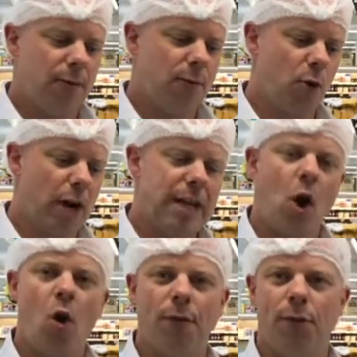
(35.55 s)
For any
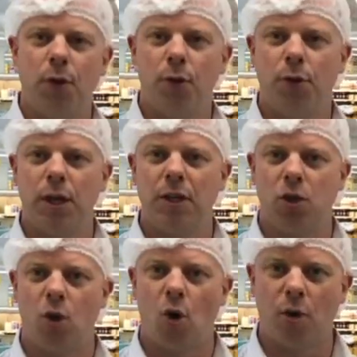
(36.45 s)
hot food that you
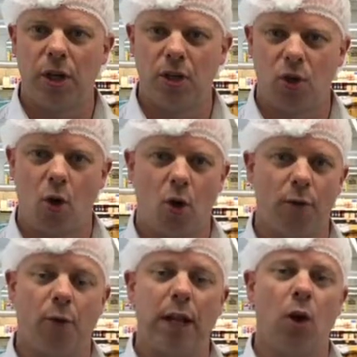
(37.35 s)
store in your store, or
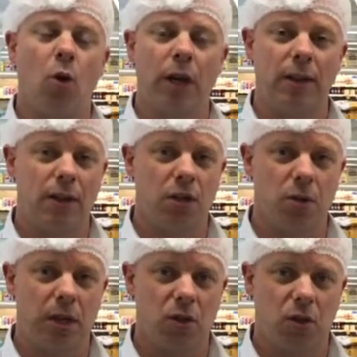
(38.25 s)
for any cooking that you
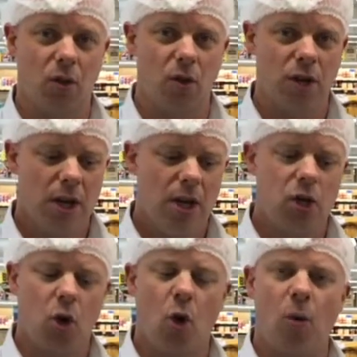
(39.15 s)
do in your store, you
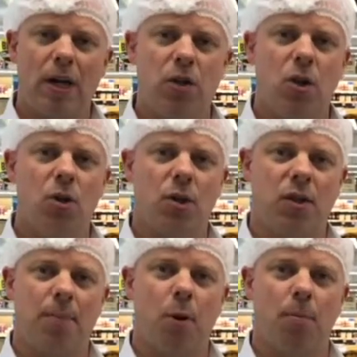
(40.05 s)
should always use a
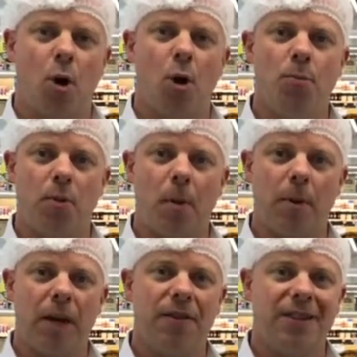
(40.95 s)
separate pro
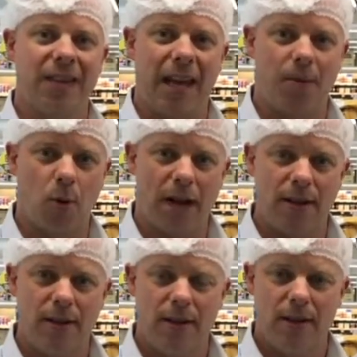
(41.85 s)
thermometer that's
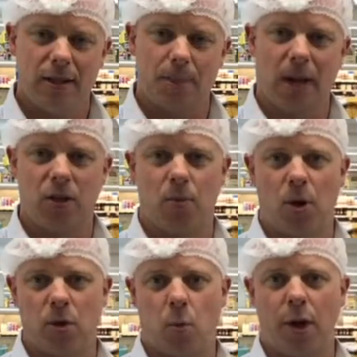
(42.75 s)
calibrated to plus or
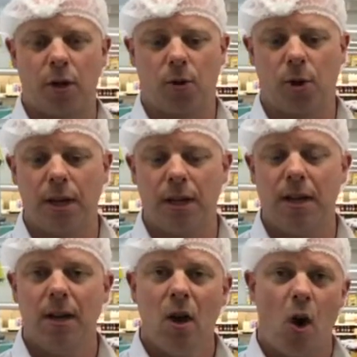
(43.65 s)
minus 1 degree
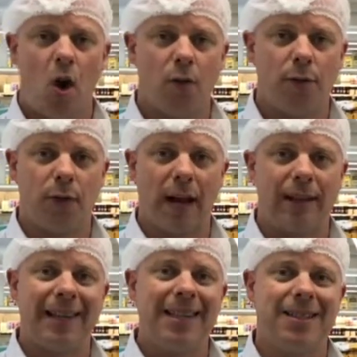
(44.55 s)
of
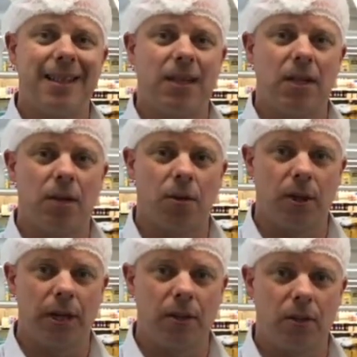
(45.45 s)
at least 60
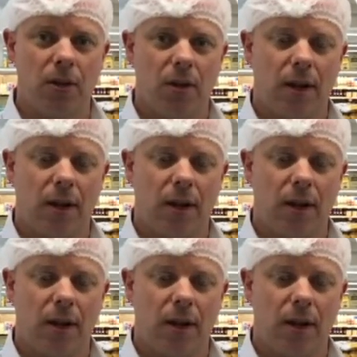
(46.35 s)
degrees.